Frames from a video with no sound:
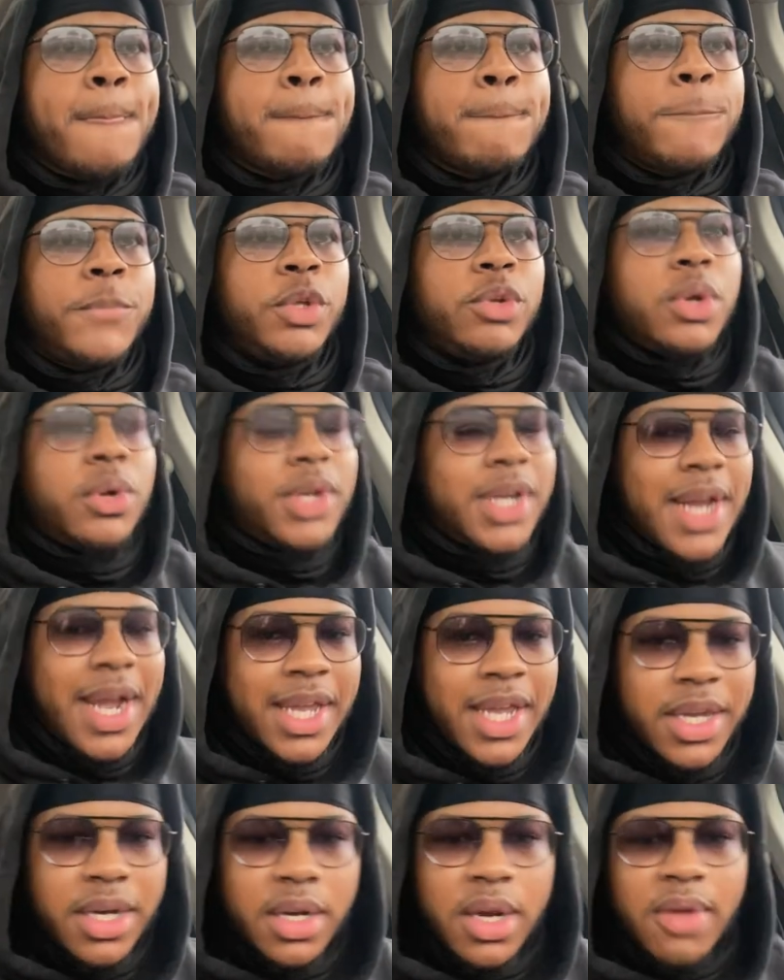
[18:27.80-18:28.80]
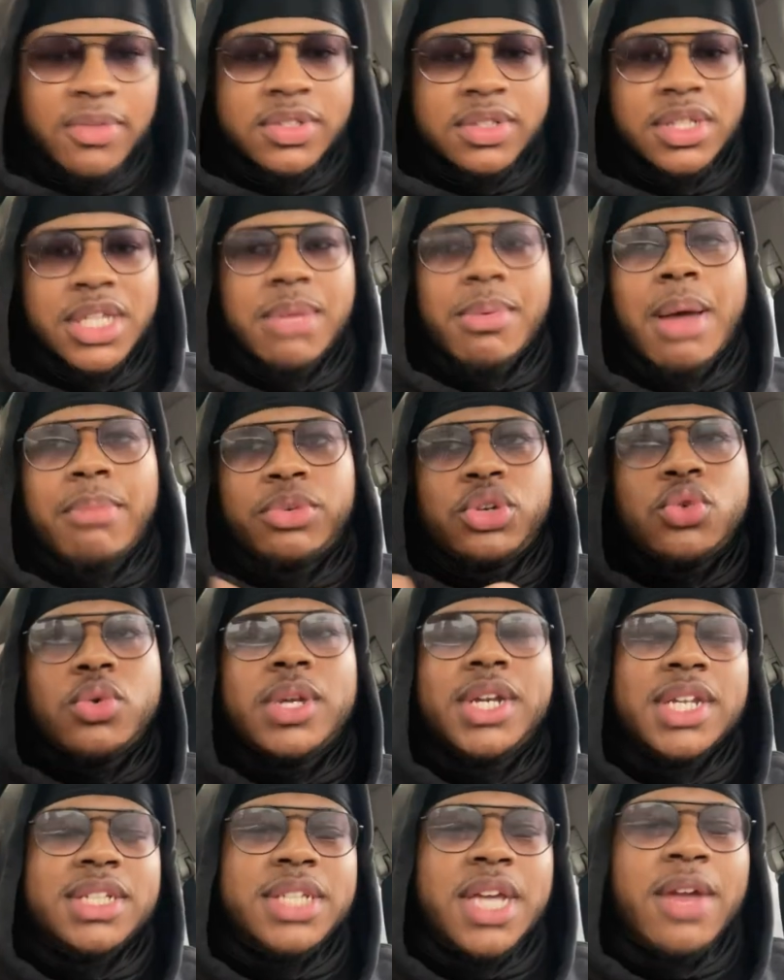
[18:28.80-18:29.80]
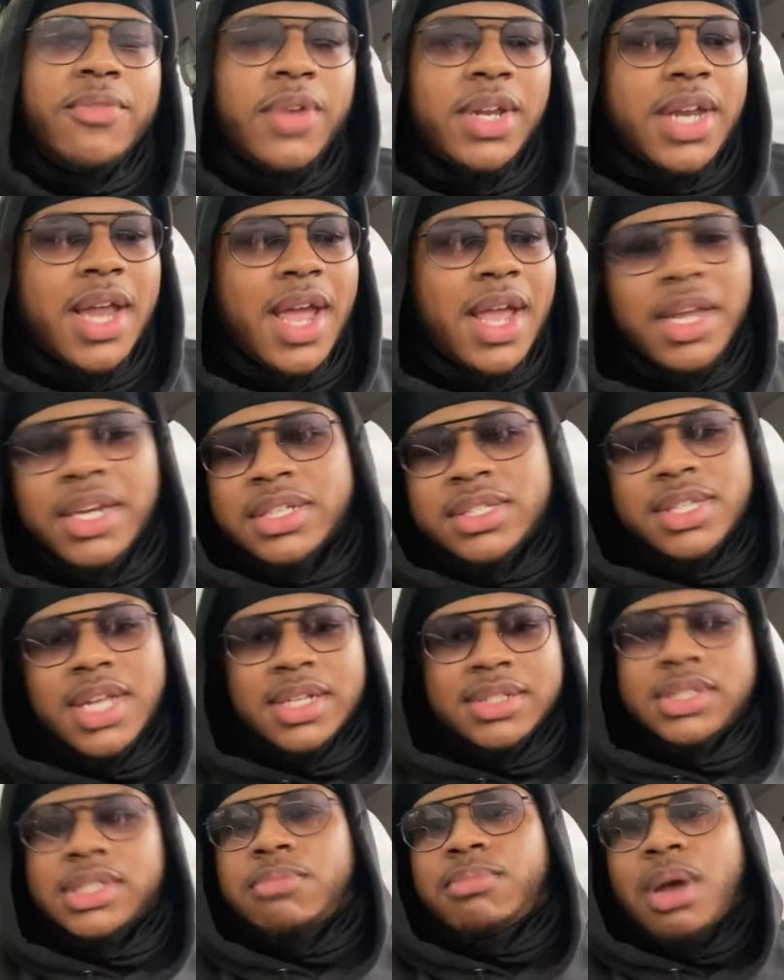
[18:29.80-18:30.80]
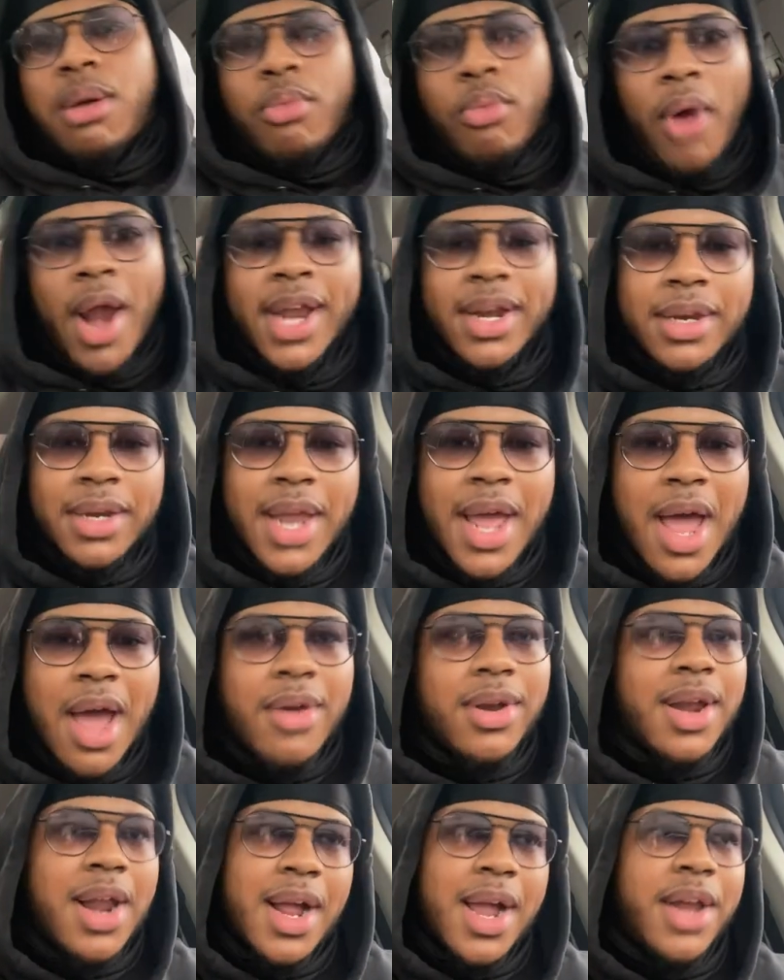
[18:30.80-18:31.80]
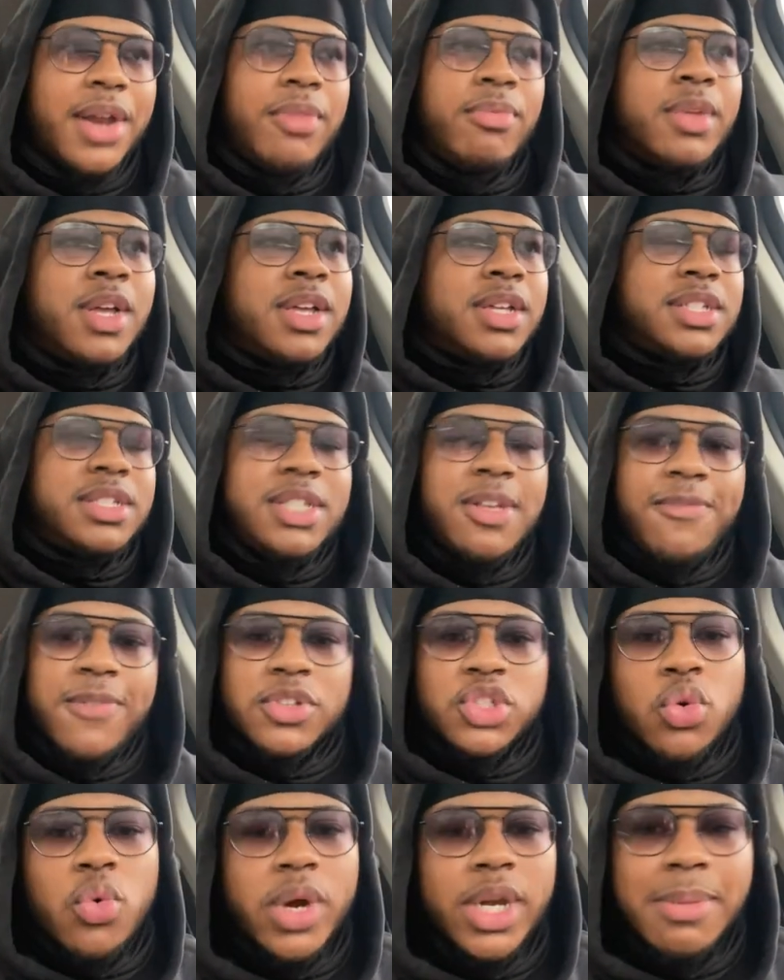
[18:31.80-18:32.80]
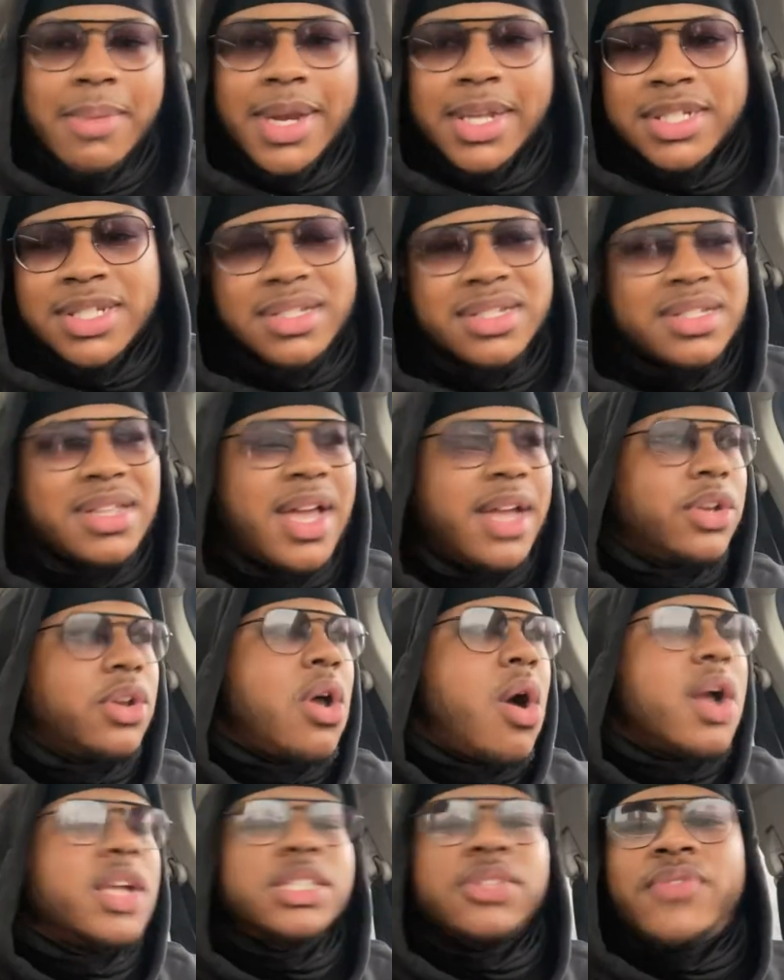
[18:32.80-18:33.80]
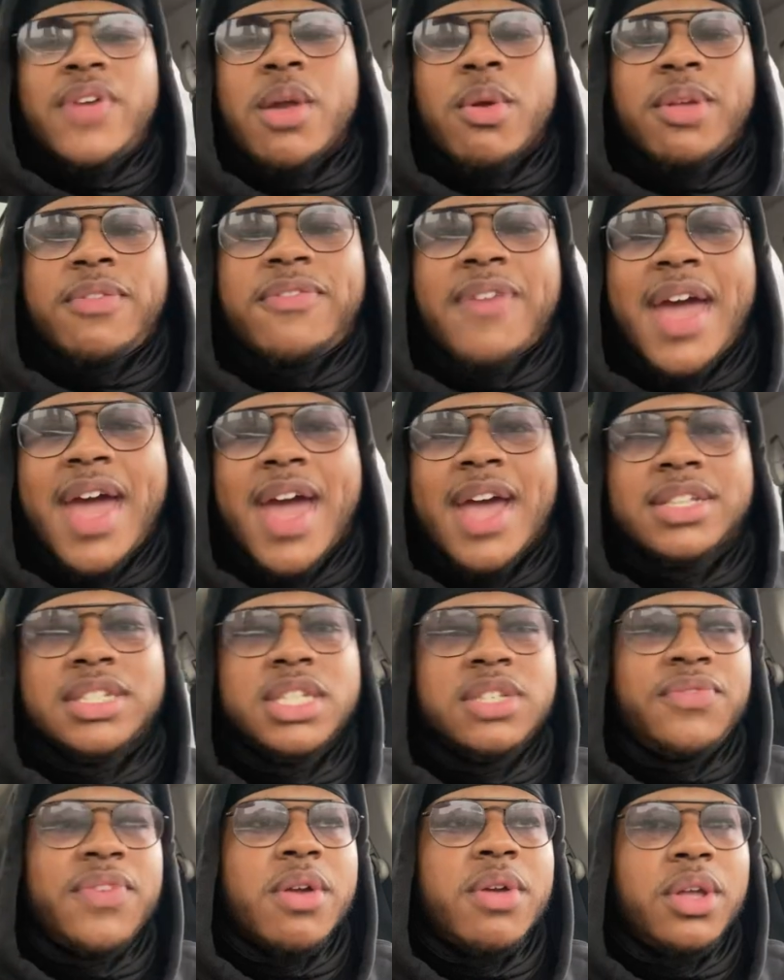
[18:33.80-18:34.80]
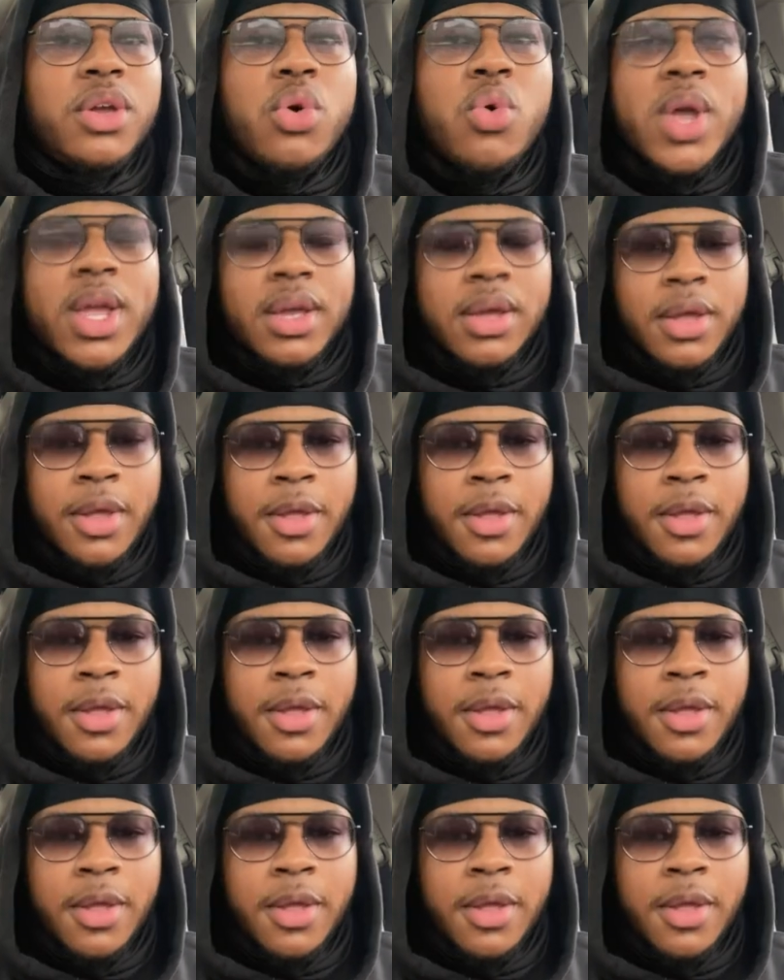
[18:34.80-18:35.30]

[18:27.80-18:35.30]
You know, did I get enough sleep? I'm doing this every day, and it's not something I'm writing down and I got to sit for 20 minutes. It's like, no, it's very fast. It's very quick.